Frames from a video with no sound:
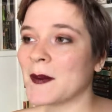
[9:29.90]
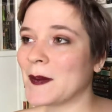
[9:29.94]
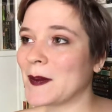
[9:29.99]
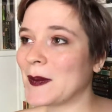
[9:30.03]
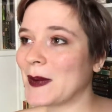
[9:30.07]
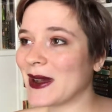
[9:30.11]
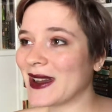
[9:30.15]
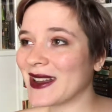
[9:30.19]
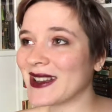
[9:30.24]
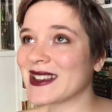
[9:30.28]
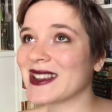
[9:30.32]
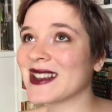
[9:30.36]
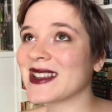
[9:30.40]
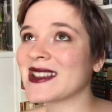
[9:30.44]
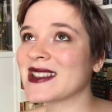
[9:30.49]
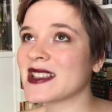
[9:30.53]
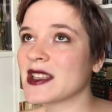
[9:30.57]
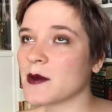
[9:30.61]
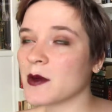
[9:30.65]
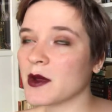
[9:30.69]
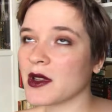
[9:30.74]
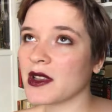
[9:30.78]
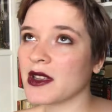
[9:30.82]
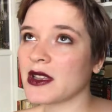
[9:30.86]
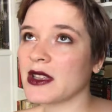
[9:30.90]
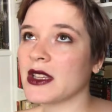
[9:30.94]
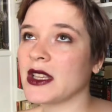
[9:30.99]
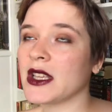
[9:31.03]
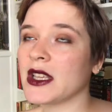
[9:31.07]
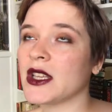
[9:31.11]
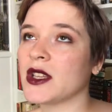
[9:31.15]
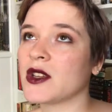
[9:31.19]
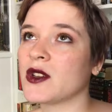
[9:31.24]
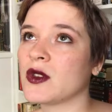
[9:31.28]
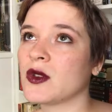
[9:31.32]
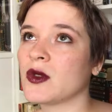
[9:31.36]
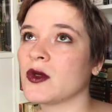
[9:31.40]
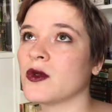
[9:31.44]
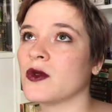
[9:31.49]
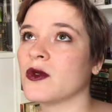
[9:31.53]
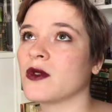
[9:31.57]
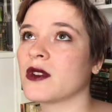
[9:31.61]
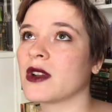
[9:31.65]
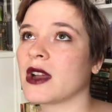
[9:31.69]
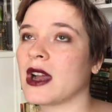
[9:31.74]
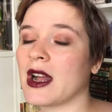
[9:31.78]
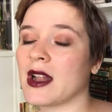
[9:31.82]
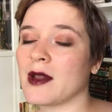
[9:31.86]
But similarly
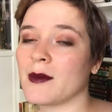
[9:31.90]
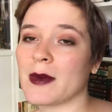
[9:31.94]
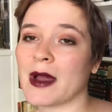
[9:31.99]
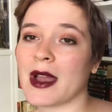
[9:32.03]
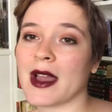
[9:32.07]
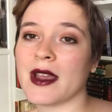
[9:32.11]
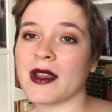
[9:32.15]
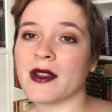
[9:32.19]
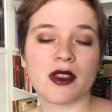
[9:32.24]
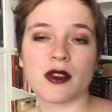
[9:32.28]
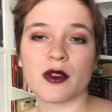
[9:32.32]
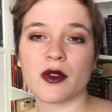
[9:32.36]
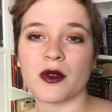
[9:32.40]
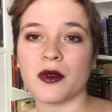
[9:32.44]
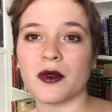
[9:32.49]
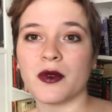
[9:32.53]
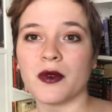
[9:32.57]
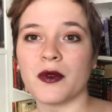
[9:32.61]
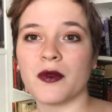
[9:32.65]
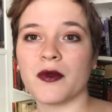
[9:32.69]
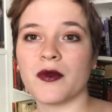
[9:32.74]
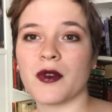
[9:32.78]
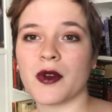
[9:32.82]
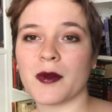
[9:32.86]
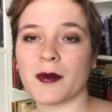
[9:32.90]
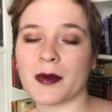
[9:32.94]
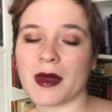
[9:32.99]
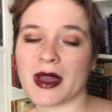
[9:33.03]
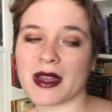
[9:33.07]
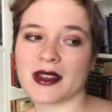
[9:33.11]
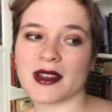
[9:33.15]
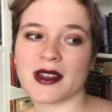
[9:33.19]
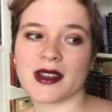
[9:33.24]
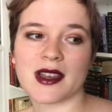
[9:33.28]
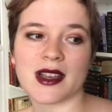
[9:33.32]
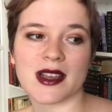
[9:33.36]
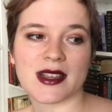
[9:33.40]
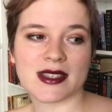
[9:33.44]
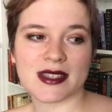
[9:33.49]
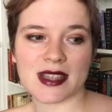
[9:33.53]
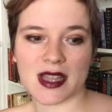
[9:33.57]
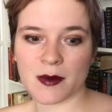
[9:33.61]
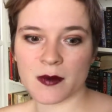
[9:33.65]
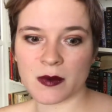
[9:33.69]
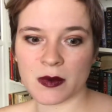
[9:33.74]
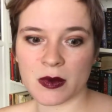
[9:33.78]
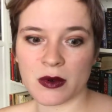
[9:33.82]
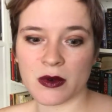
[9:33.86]
to Karl May, to Von Bagdad nach
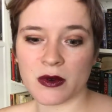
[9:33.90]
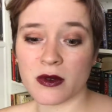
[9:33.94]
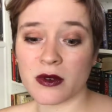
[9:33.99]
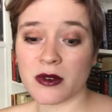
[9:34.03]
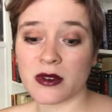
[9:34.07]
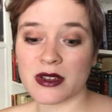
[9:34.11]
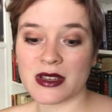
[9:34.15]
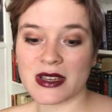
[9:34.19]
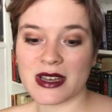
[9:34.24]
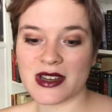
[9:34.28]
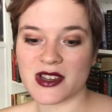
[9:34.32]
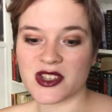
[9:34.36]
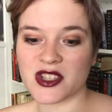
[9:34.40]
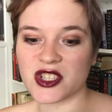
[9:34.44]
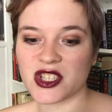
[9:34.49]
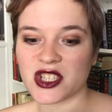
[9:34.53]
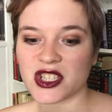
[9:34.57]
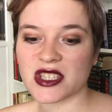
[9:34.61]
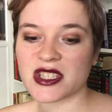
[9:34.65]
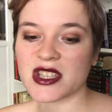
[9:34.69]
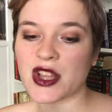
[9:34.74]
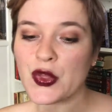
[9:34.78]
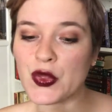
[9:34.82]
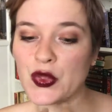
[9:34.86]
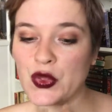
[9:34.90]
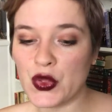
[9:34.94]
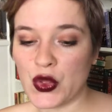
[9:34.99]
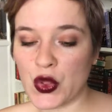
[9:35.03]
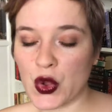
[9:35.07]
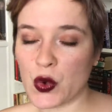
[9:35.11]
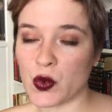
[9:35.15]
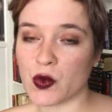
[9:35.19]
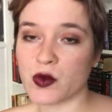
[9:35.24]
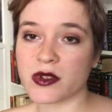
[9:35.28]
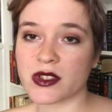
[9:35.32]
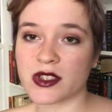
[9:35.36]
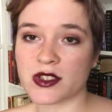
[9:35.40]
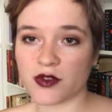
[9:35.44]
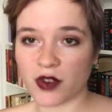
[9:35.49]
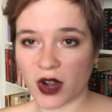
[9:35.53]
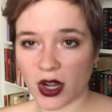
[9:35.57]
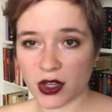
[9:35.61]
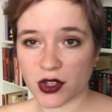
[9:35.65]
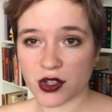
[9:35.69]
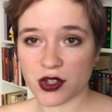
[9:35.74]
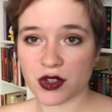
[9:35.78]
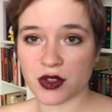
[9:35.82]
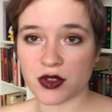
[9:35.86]
Stambul, there's just no
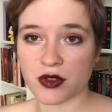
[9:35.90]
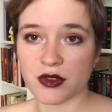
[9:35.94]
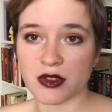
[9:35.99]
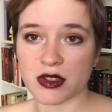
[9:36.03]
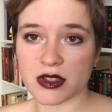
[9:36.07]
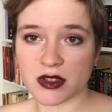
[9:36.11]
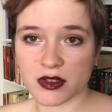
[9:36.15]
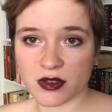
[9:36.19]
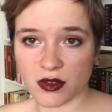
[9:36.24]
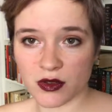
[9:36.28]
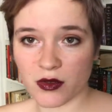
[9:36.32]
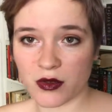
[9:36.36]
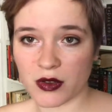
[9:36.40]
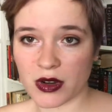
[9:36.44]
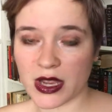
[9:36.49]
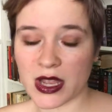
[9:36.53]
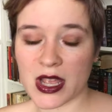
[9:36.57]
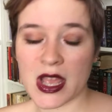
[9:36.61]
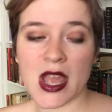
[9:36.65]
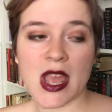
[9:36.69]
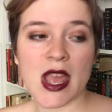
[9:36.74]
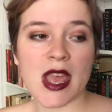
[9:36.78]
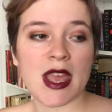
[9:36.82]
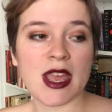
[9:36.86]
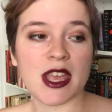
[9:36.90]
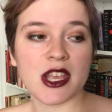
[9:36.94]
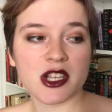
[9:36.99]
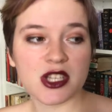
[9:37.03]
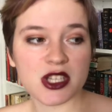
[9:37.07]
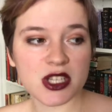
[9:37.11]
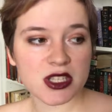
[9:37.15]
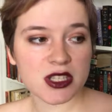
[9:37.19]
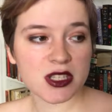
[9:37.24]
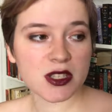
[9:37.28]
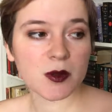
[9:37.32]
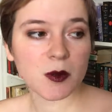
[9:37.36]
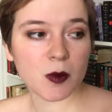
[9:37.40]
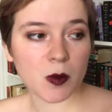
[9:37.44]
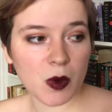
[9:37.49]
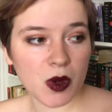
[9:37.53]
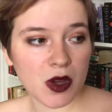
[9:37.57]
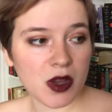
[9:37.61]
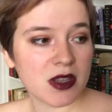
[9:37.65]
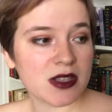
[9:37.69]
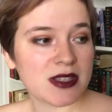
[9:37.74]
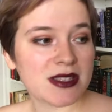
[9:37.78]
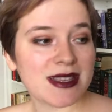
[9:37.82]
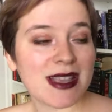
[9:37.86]
structure to the story. It just
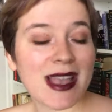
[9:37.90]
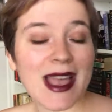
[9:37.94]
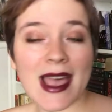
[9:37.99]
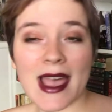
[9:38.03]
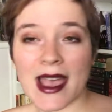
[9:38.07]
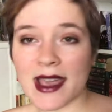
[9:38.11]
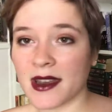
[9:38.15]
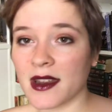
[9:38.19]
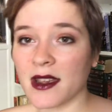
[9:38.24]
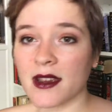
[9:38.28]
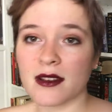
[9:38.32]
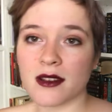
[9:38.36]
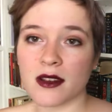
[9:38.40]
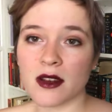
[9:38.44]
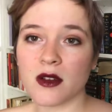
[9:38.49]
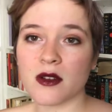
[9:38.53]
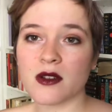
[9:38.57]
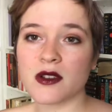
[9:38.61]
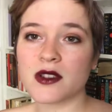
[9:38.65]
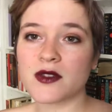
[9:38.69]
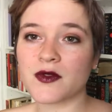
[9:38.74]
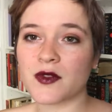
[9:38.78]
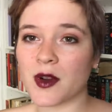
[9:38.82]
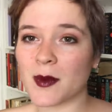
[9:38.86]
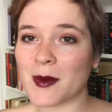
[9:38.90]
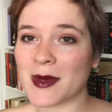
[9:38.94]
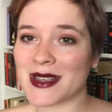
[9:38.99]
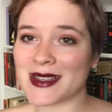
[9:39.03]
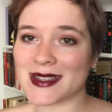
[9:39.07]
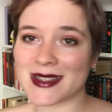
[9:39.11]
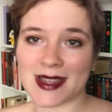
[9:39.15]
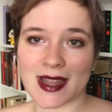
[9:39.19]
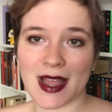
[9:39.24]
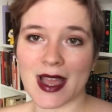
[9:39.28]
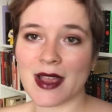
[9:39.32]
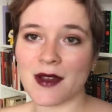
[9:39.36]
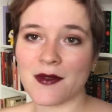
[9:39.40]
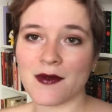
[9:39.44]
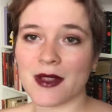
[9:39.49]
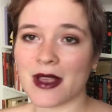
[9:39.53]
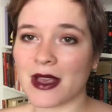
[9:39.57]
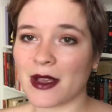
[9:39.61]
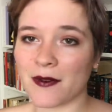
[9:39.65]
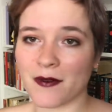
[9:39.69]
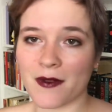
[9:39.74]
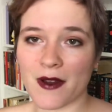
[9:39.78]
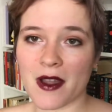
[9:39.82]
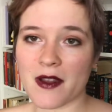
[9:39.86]
was anecdotes from his life,
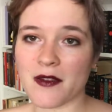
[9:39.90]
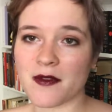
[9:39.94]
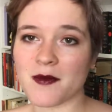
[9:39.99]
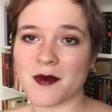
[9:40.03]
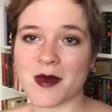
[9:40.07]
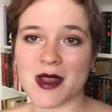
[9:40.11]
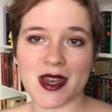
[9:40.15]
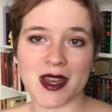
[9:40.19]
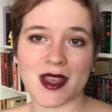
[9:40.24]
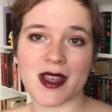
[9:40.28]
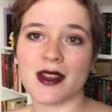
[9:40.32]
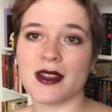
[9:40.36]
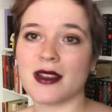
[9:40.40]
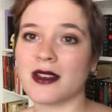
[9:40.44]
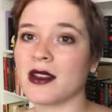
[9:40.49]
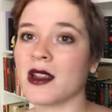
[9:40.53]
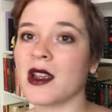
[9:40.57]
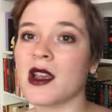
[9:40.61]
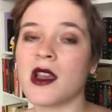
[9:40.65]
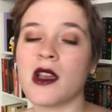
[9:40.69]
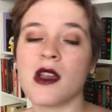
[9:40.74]
like 5-minute,